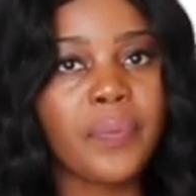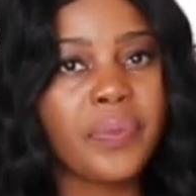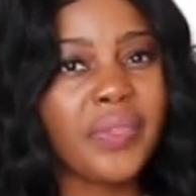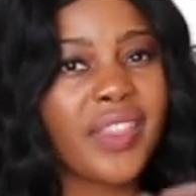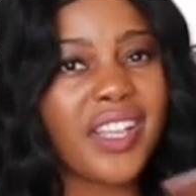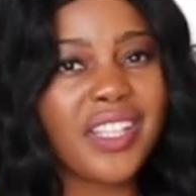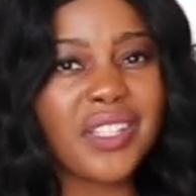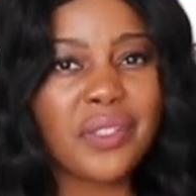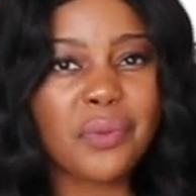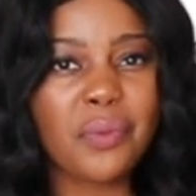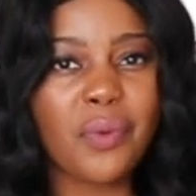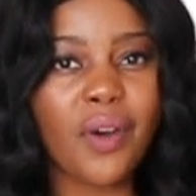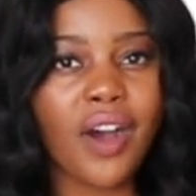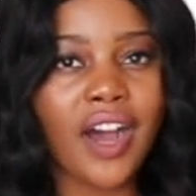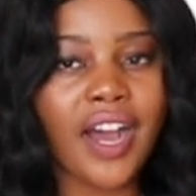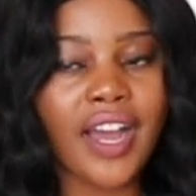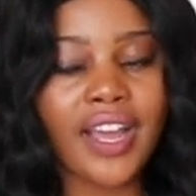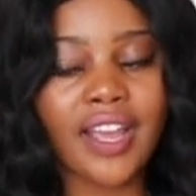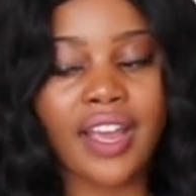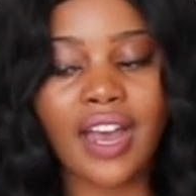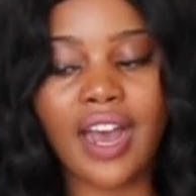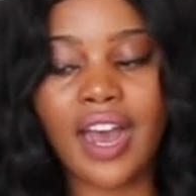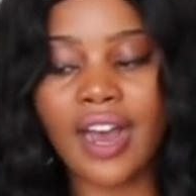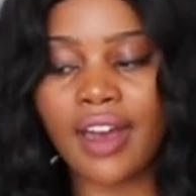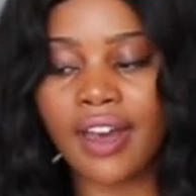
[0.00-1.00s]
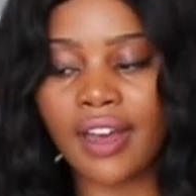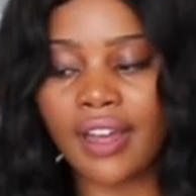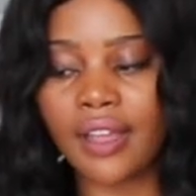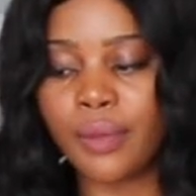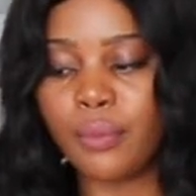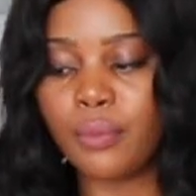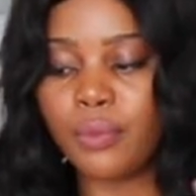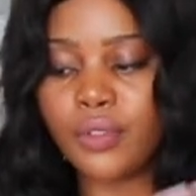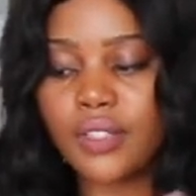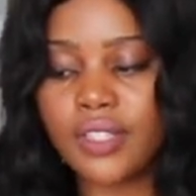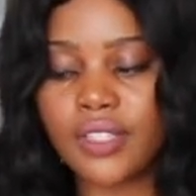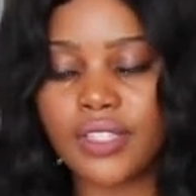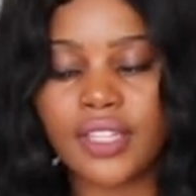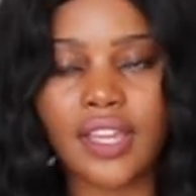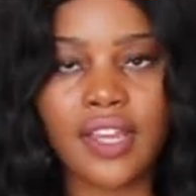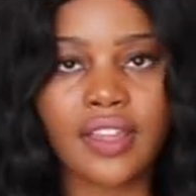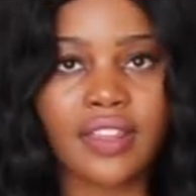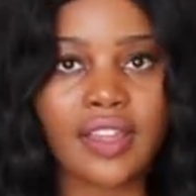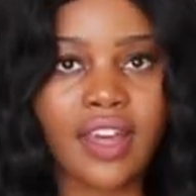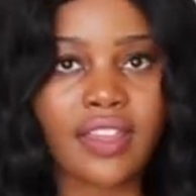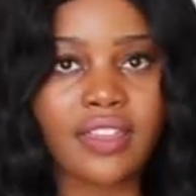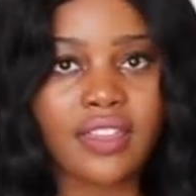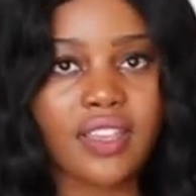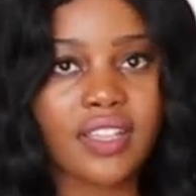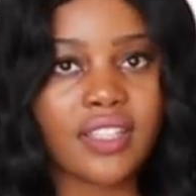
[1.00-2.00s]
That's why I would say
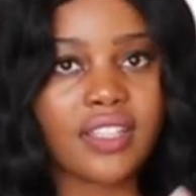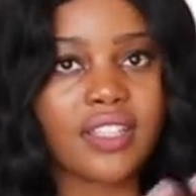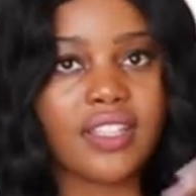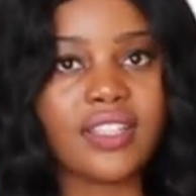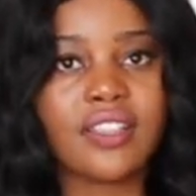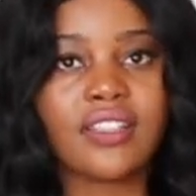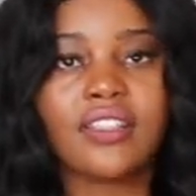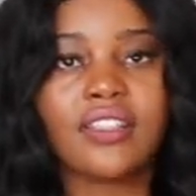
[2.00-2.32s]
that this is